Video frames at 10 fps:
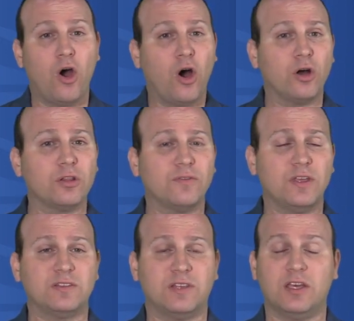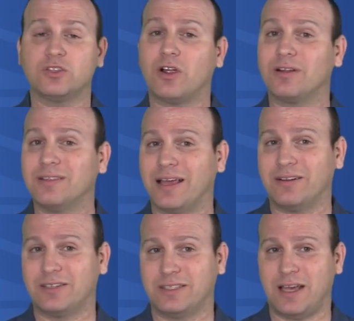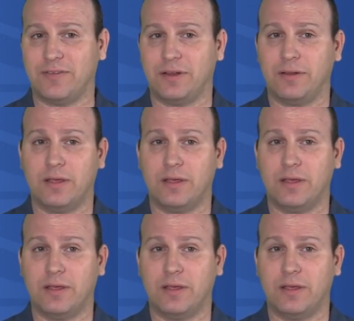All of these things are layer 7.